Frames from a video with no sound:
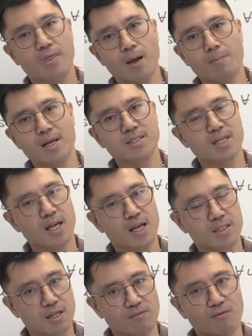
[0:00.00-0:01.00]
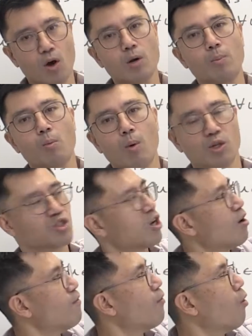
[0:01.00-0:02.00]
That means it's invertible
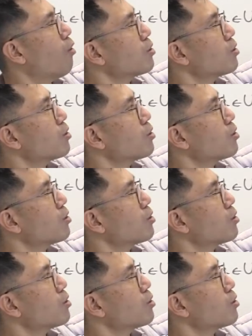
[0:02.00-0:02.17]
modulo 4.